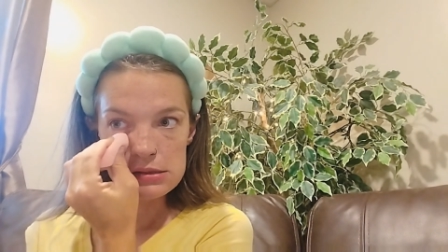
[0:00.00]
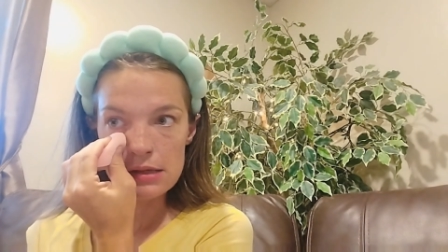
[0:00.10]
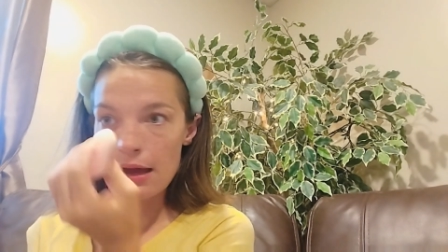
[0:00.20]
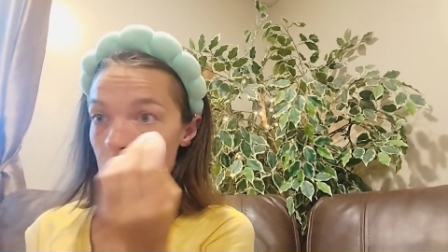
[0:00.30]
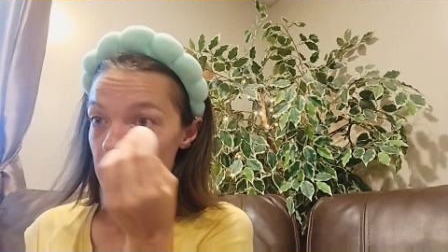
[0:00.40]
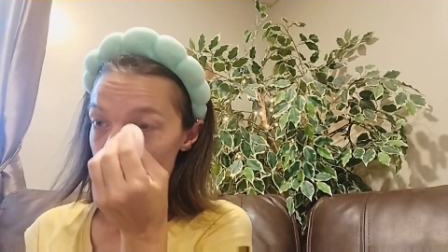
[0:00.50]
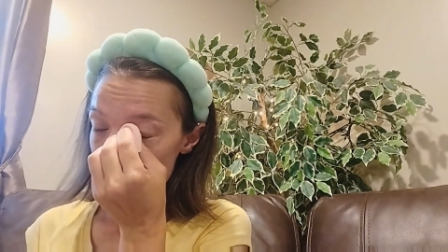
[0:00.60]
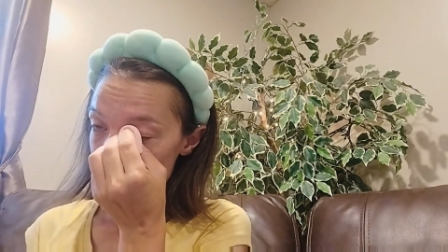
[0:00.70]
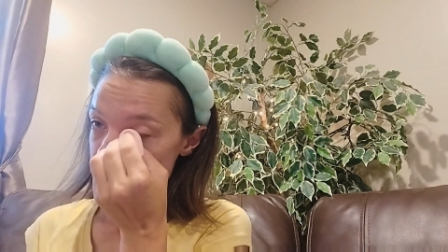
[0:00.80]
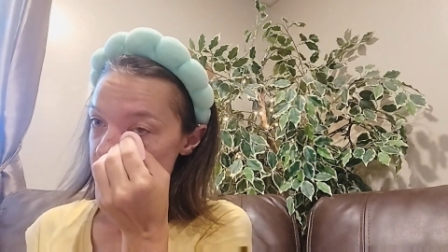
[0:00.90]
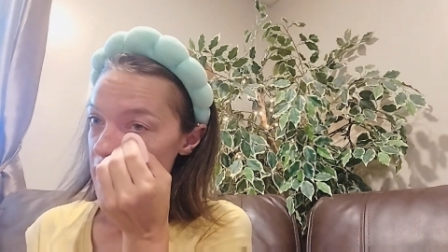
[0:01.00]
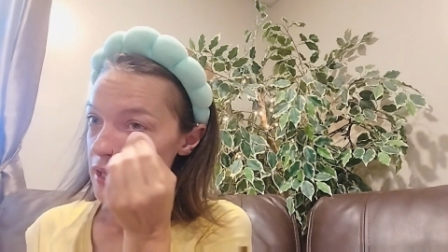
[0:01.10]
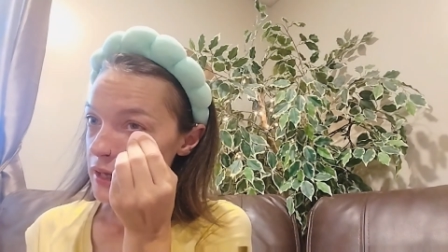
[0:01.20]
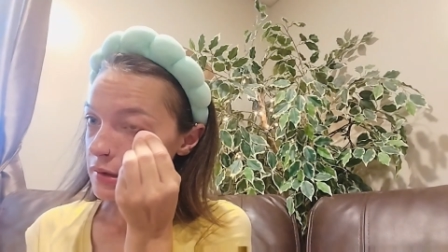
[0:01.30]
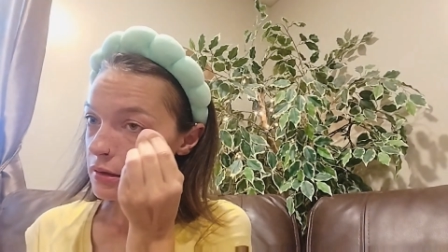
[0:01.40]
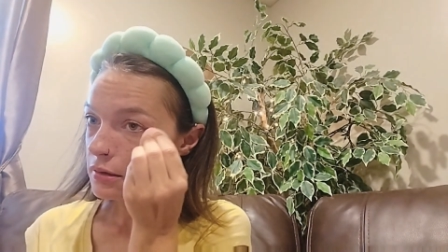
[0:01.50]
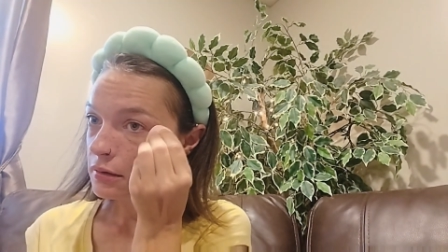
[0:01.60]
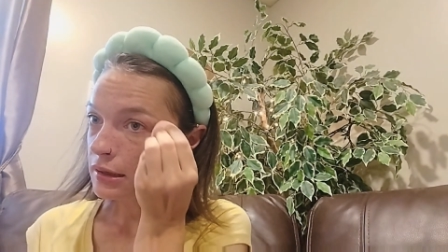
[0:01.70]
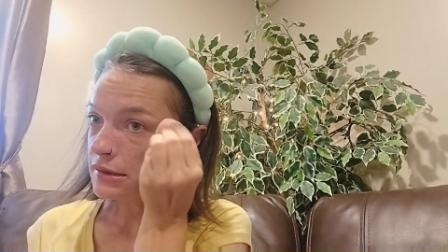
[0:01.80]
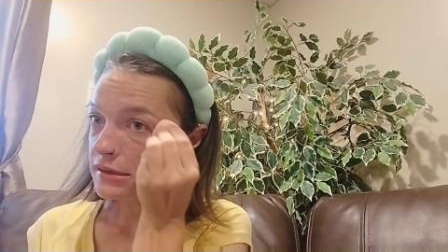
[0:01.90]
so that way you're not setting
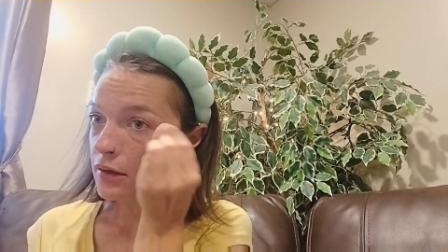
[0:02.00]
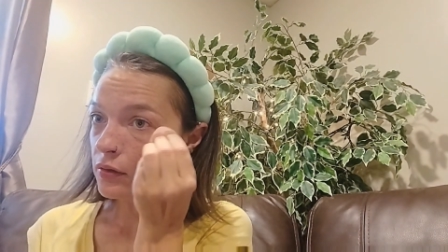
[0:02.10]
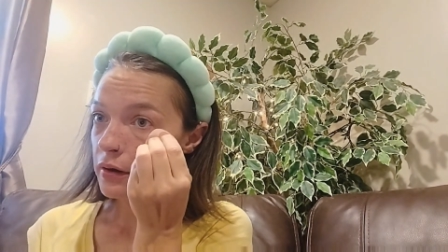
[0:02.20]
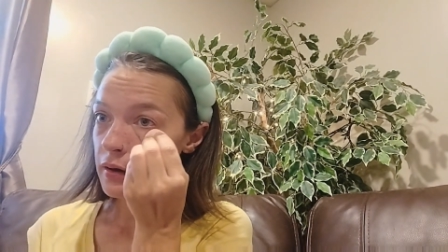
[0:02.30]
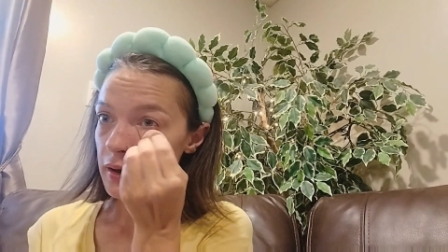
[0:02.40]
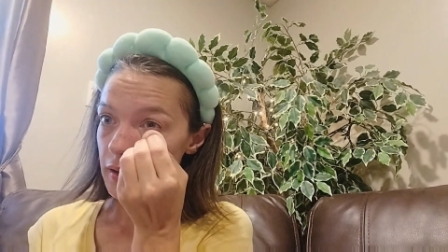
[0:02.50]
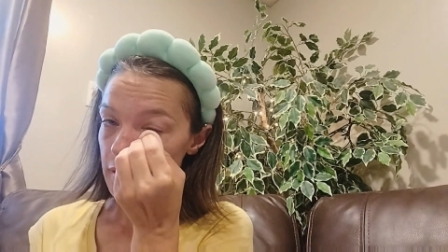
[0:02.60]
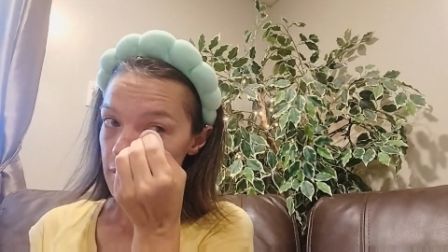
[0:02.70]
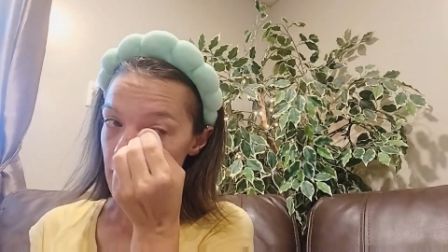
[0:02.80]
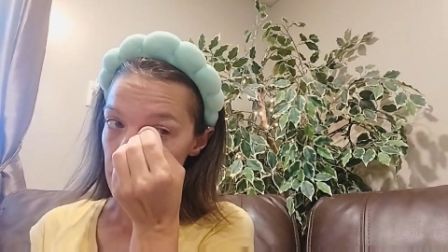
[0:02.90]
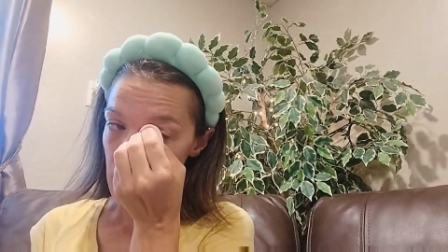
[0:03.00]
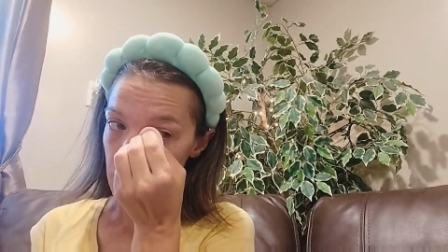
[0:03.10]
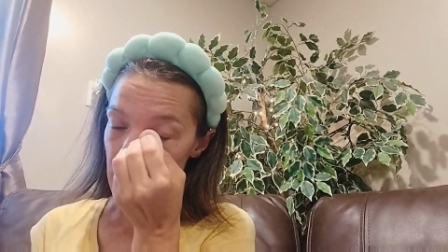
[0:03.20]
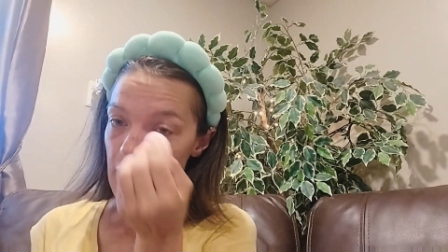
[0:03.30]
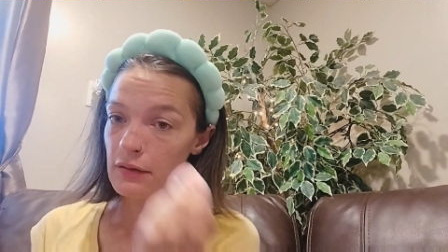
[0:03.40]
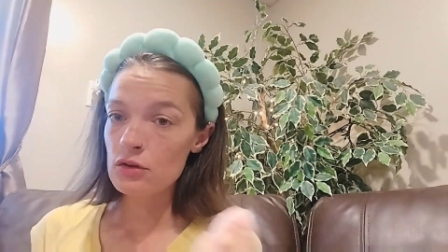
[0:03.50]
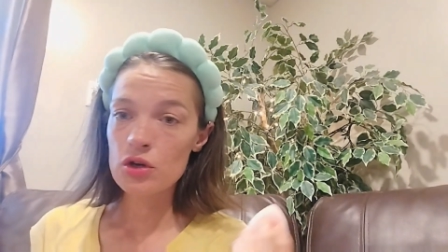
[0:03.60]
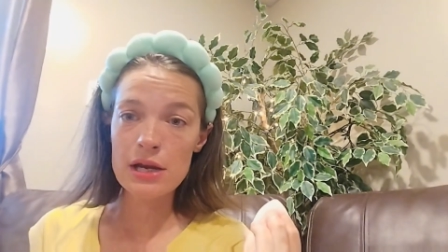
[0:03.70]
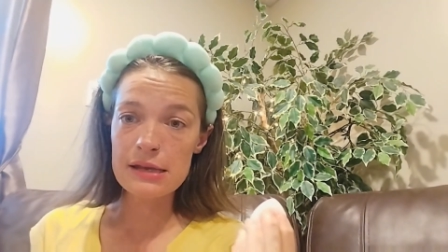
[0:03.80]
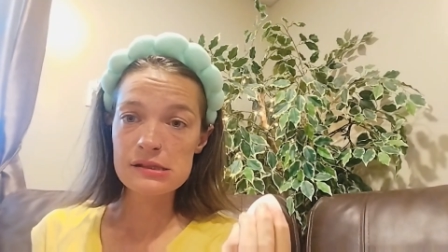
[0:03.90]
concealer that maybe had
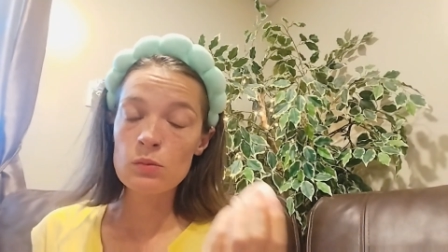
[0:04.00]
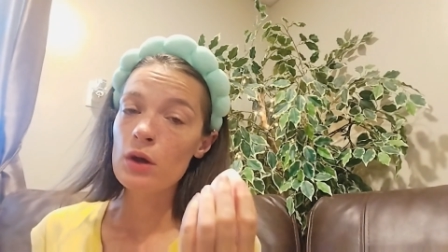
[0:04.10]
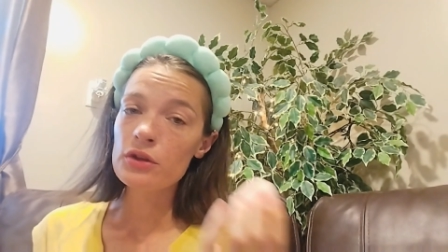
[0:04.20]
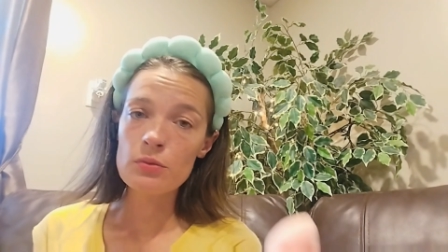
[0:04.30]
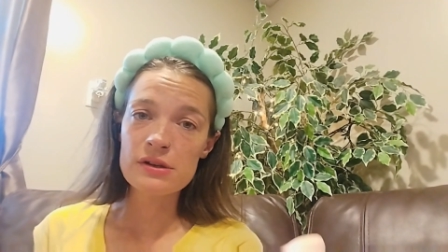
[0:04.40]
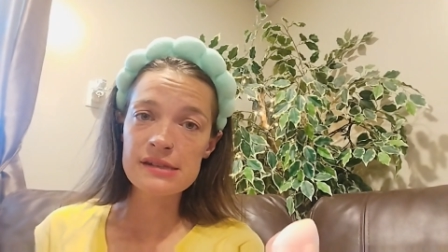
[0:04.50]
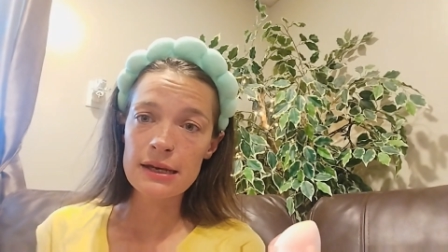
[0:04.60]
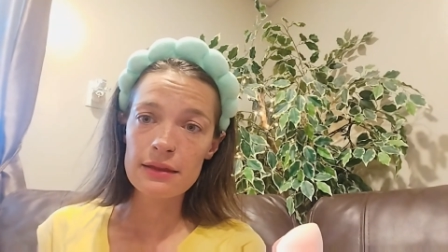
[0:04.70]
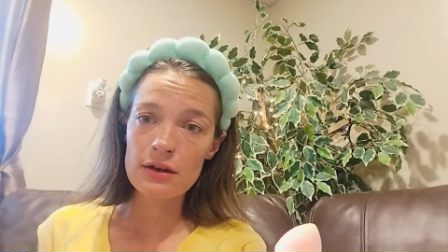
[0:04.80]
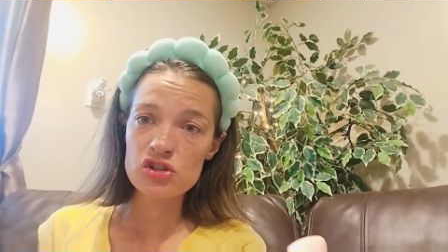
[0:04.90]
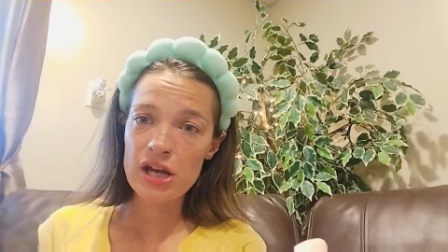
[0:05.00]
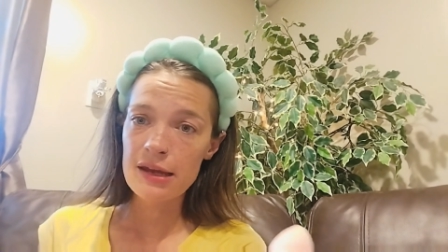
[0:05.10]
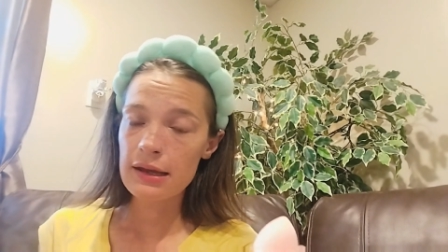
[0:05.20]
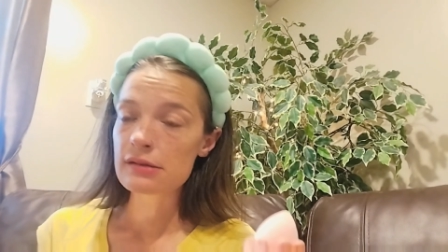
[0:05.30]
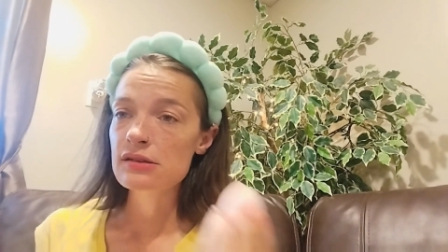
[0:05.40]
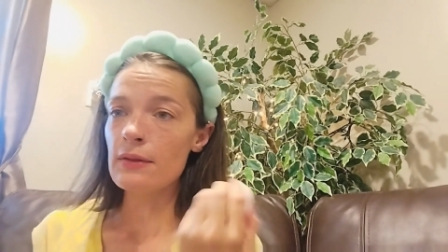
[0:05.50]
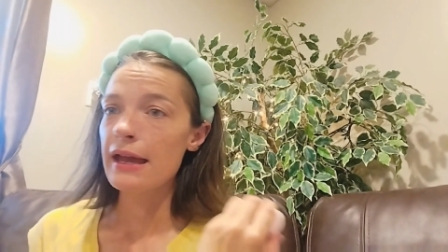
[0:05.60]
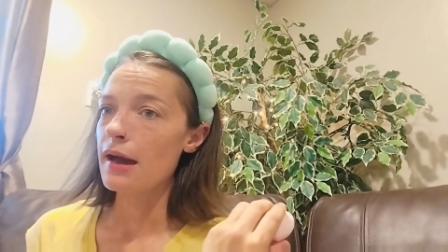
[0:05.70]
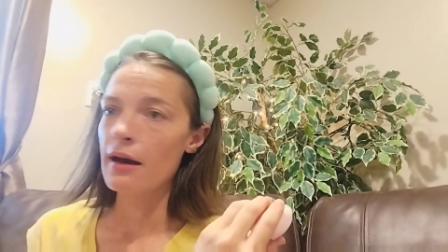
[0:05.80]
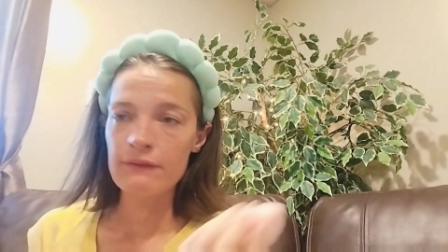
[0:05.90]
creased while you were sitting there chatting. So
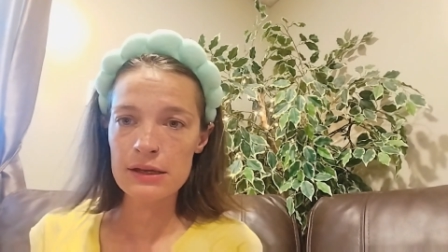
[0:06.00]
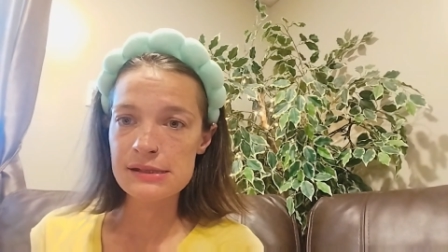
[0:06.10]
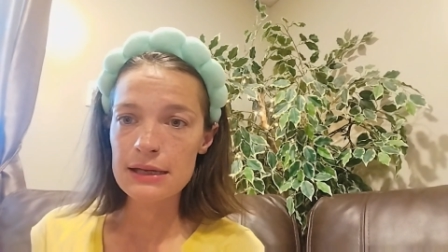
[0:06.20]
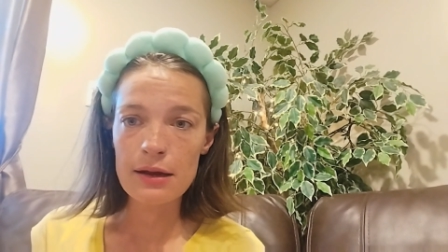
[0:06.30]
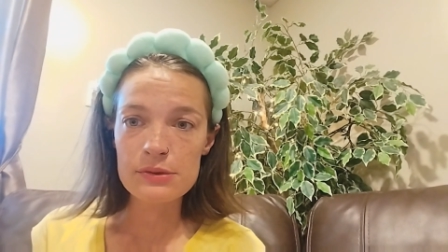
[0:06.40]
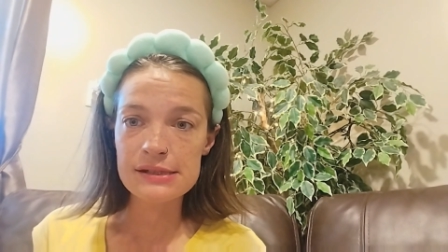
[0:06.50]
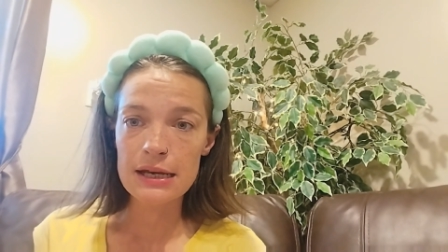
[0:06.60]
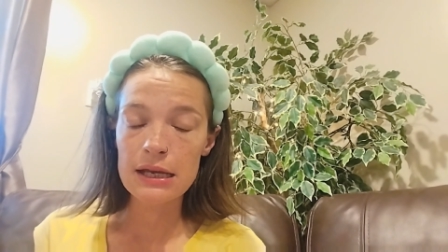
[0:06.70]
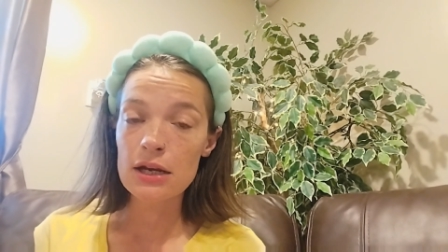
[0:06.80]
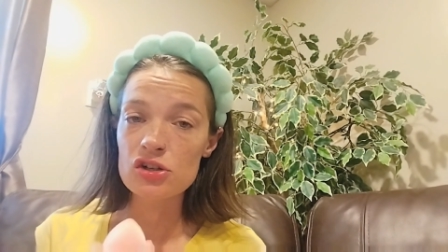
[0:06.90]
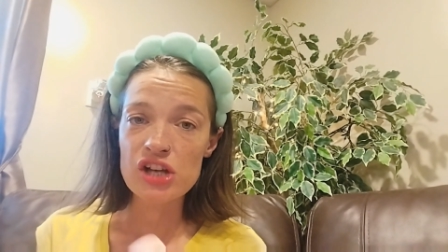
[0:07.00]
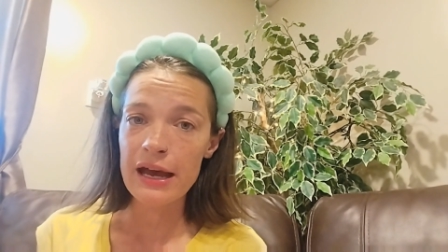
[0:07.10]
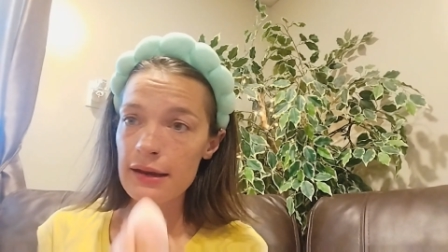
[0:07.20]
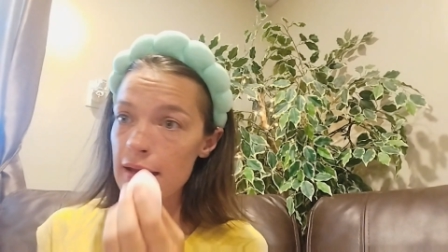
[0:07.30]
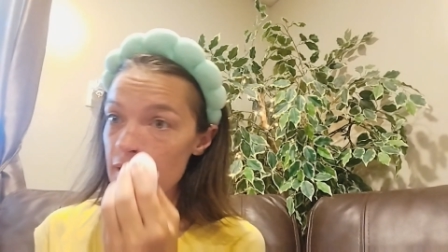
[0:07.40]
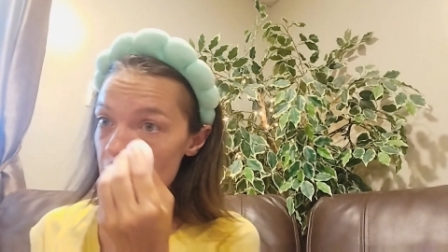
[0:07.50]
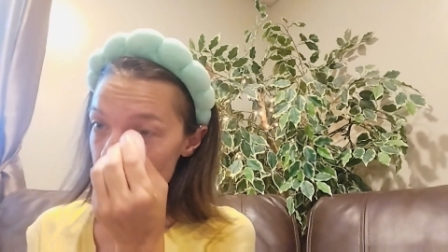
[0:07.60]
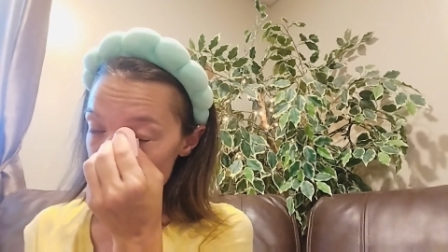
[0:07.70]
like obviously I was sitting here chatting.